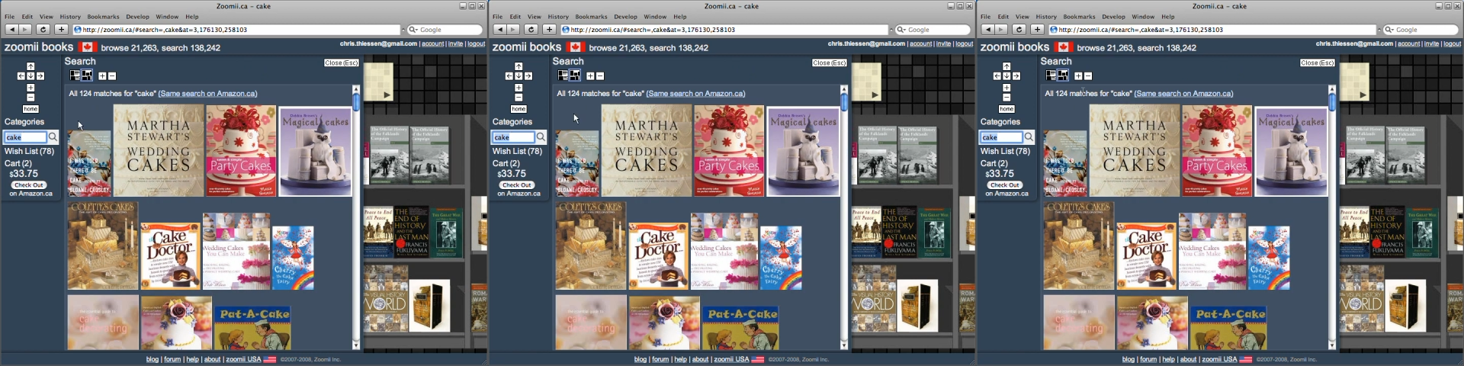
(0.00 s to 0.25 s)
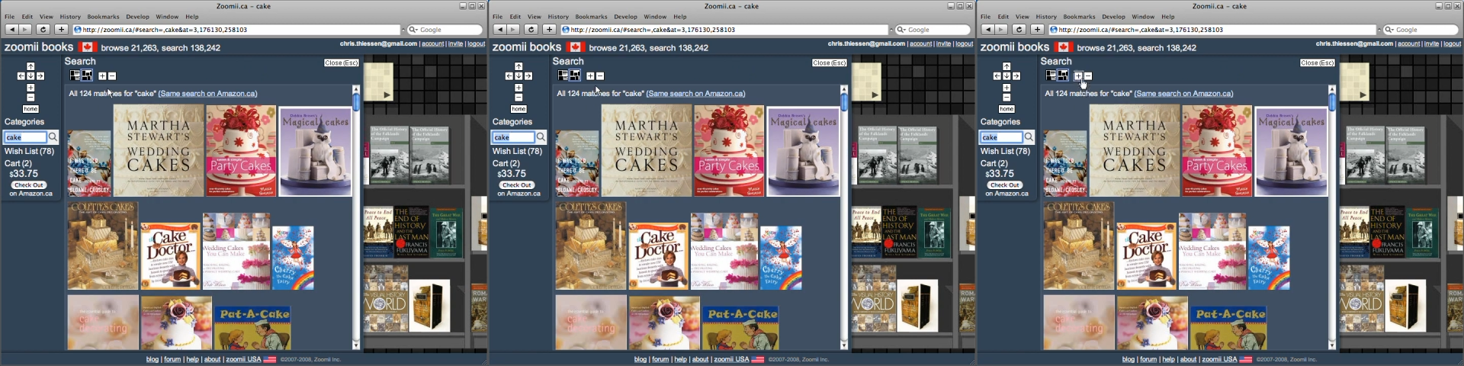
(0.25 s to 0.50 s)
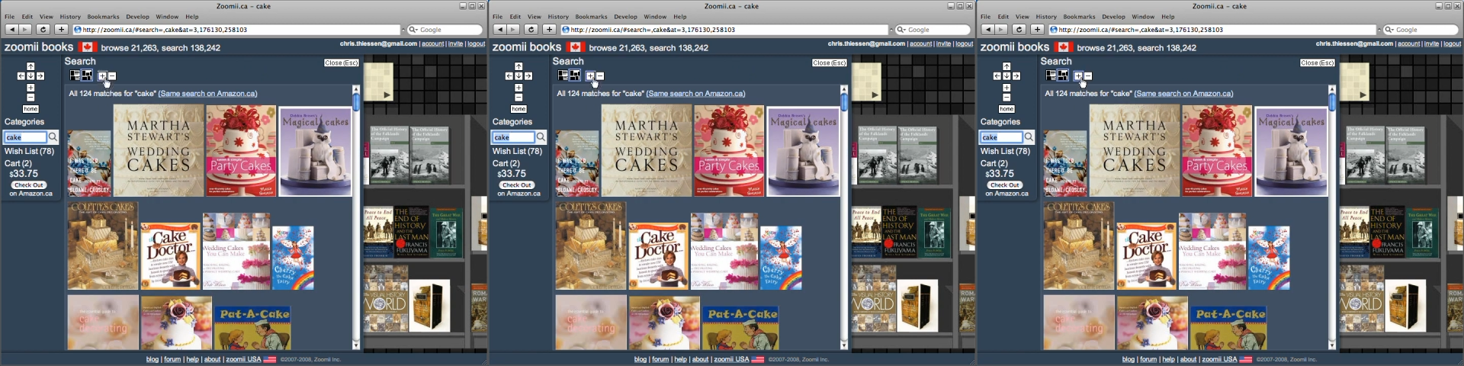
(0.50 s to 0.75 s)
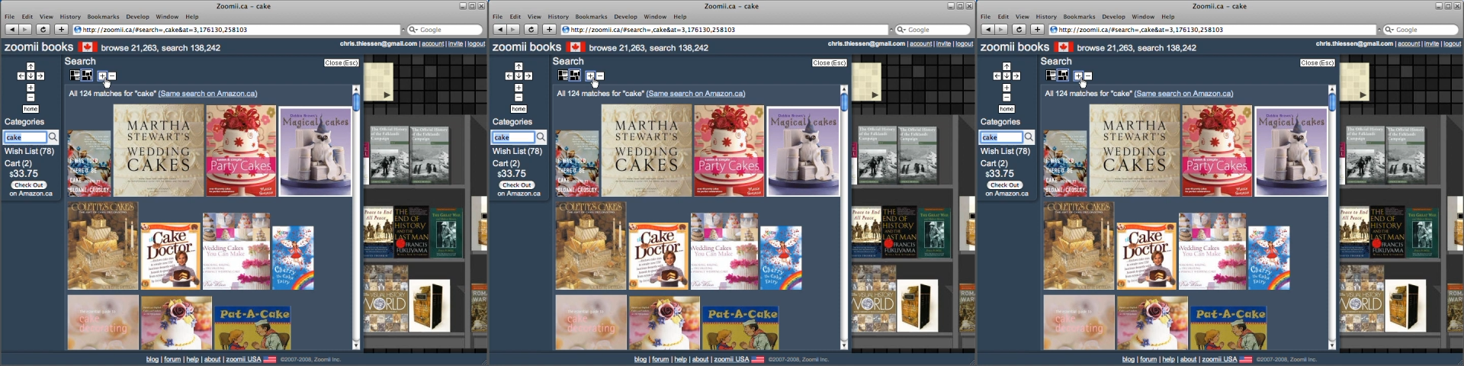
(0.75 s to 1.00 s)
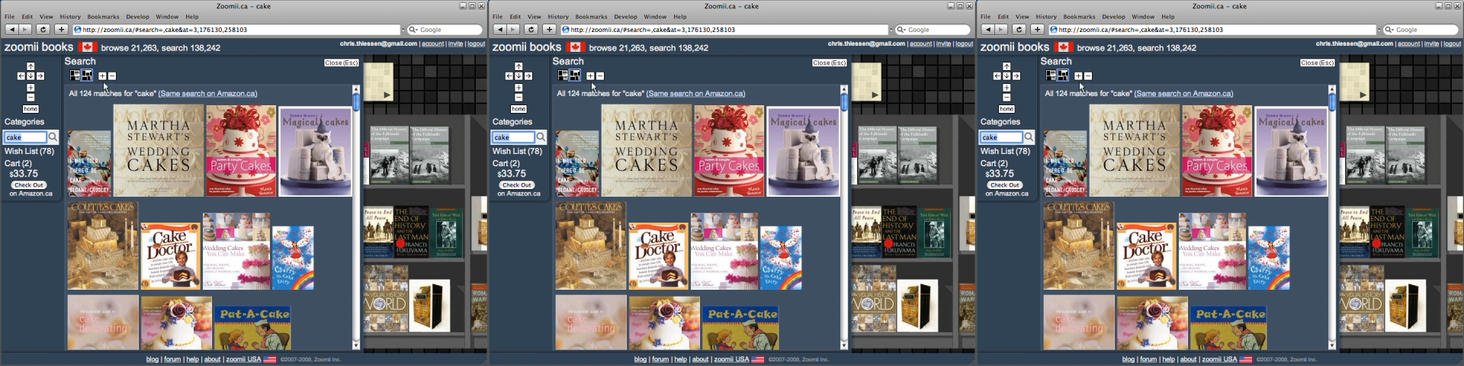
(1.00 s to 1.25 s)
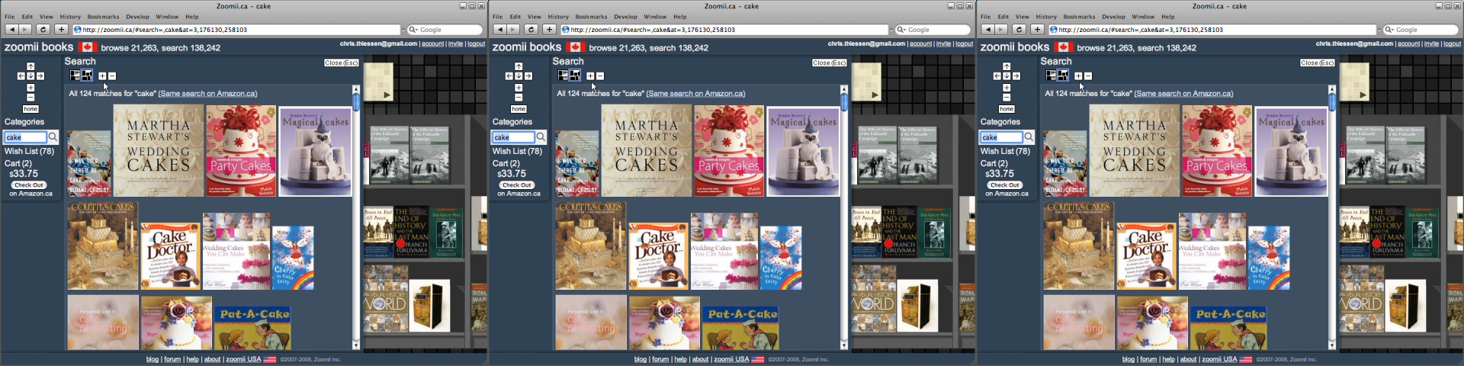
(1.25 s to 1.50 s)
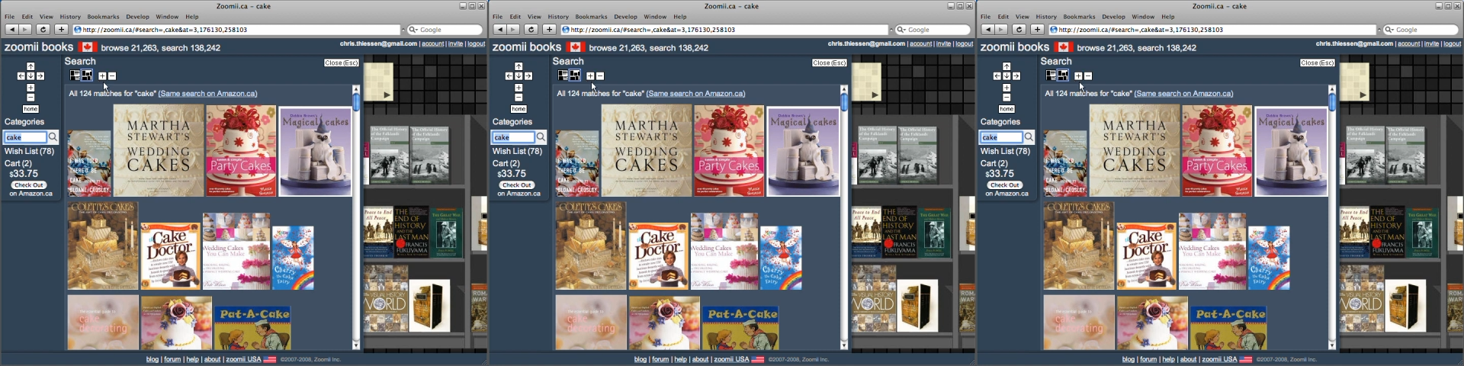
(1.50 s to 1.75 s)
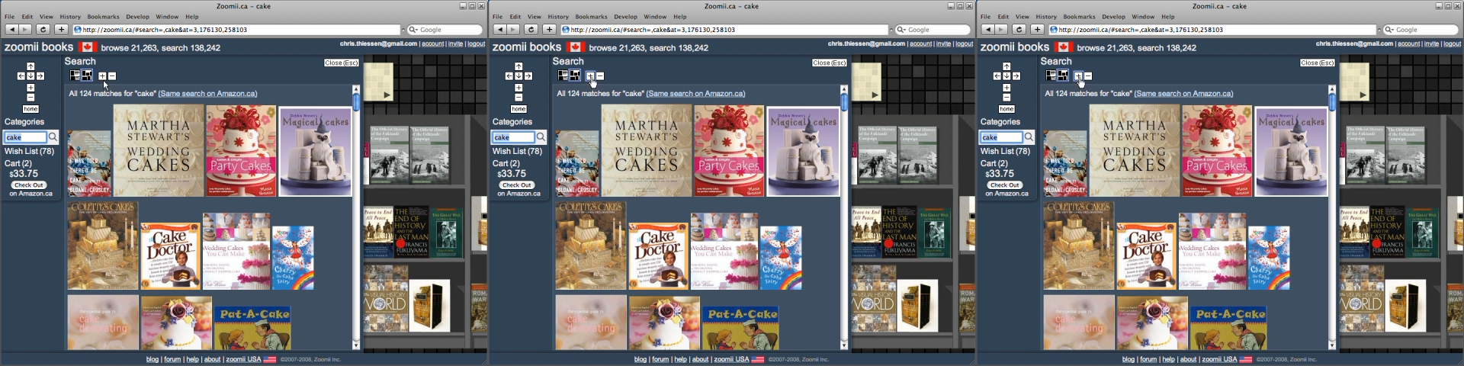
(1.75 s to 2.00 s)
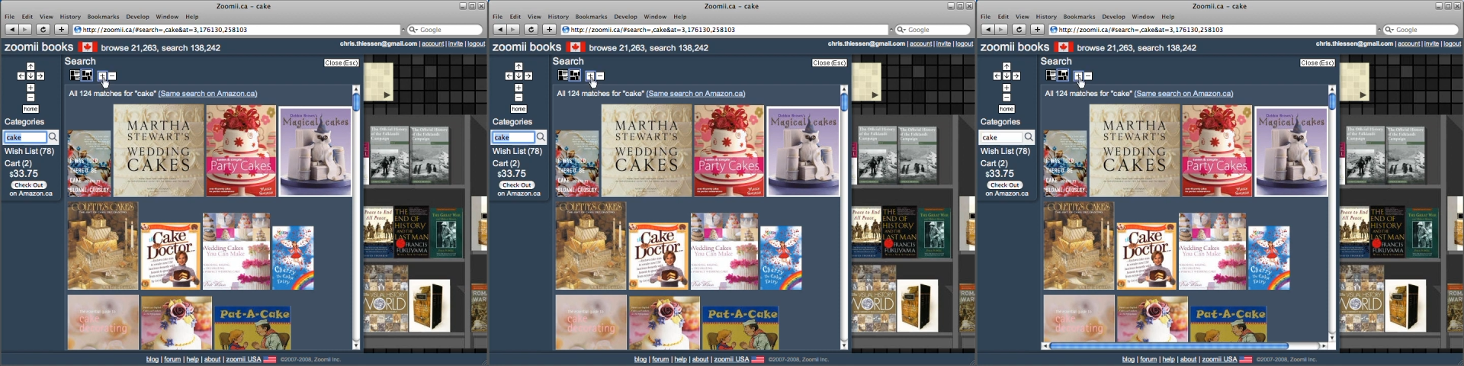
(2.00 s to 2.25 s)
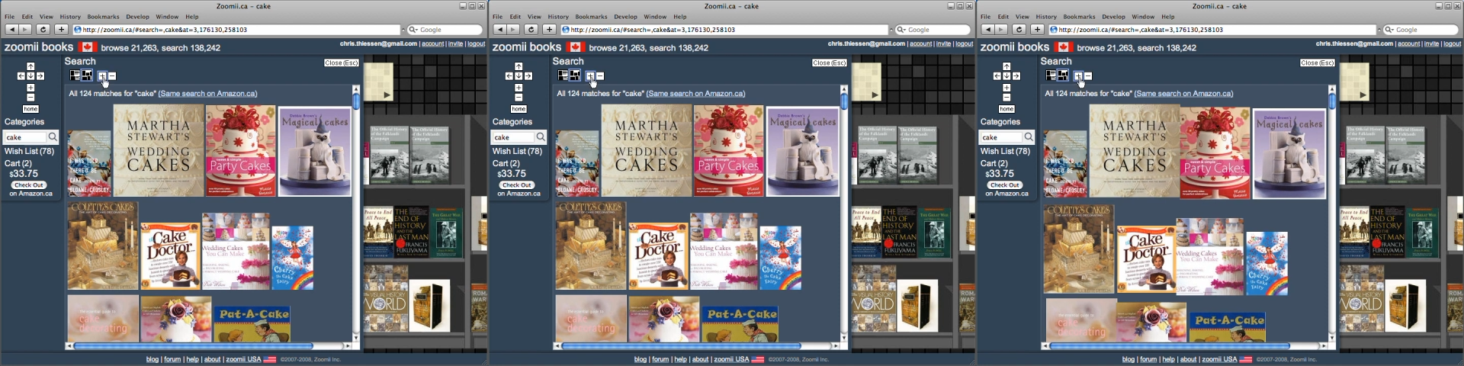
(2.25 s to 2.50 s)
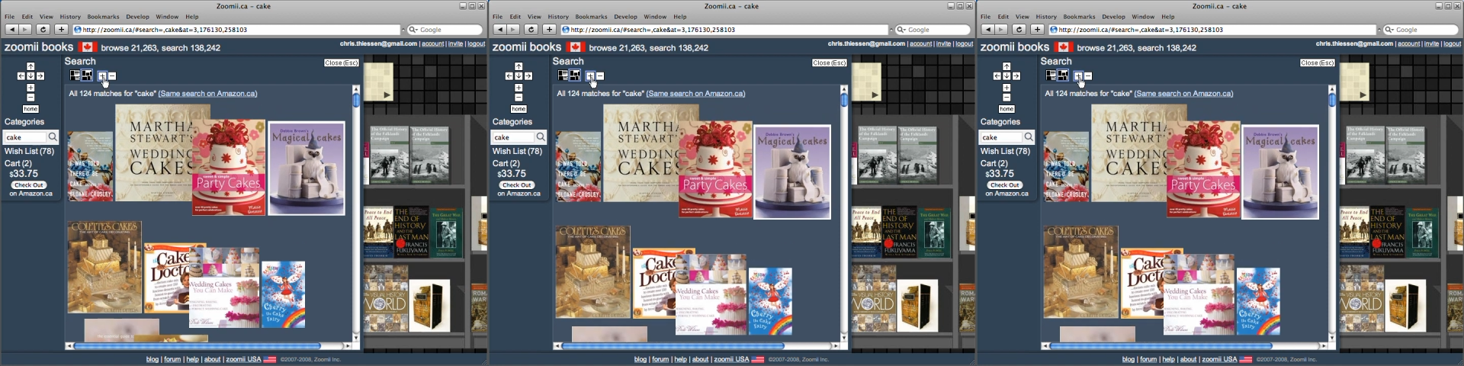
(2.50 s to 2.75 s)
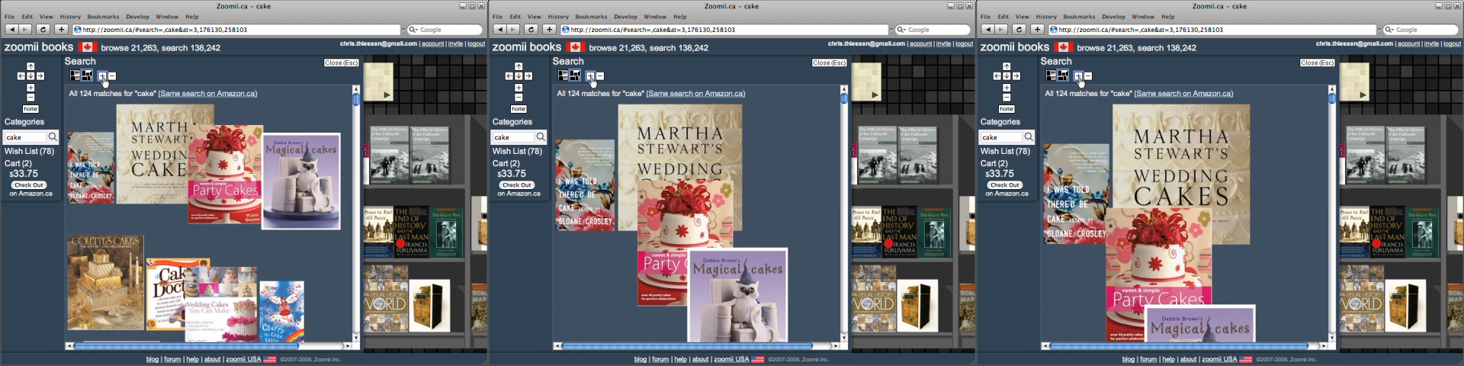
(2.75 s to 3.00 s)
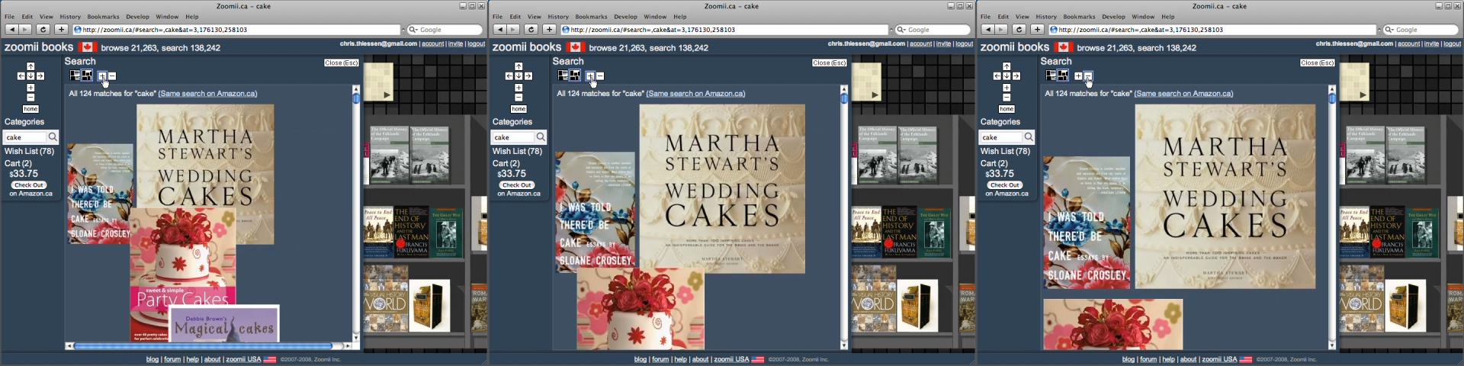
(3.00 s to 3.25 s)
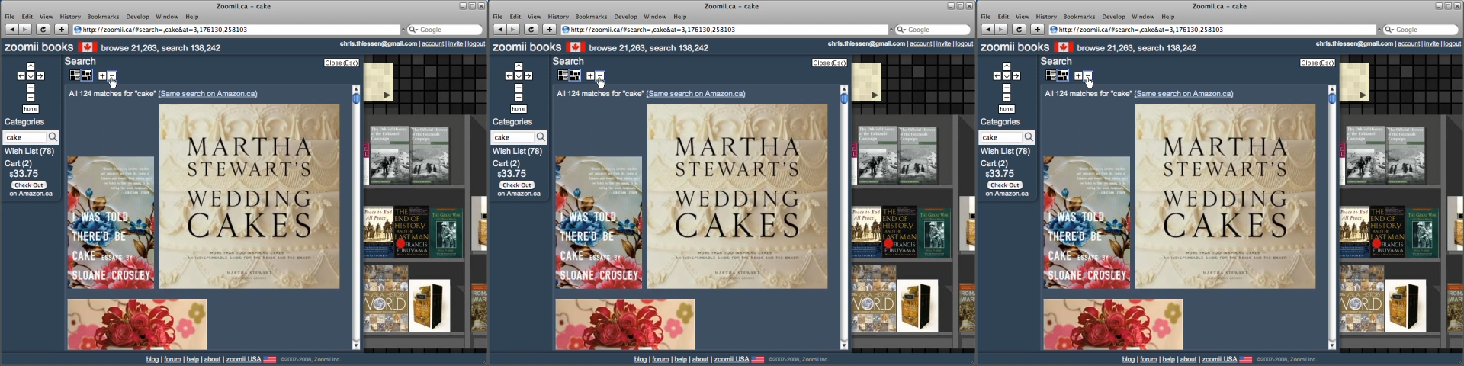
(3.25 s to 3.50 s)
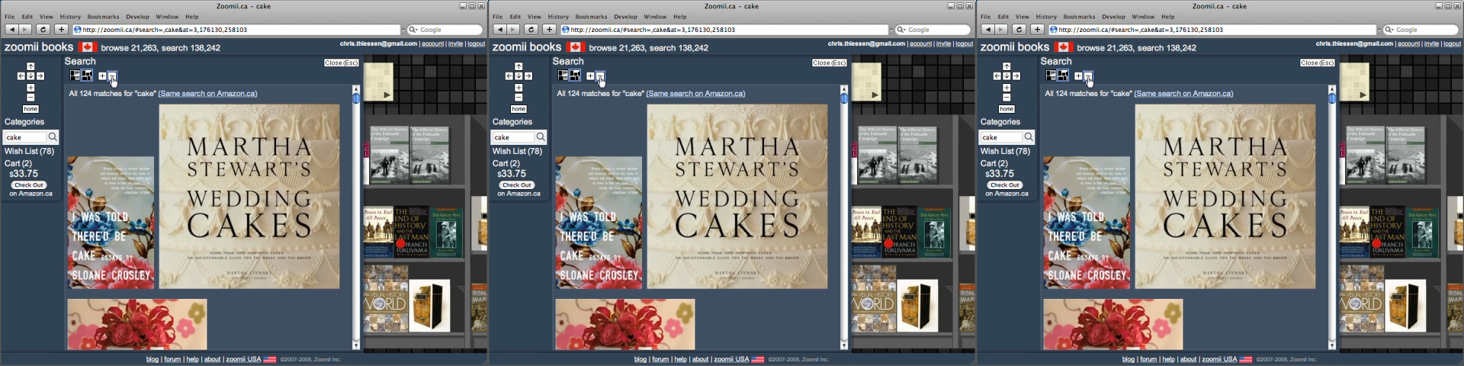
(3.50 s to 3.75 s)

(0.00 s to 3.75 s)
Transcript: [unreadable: no face in view]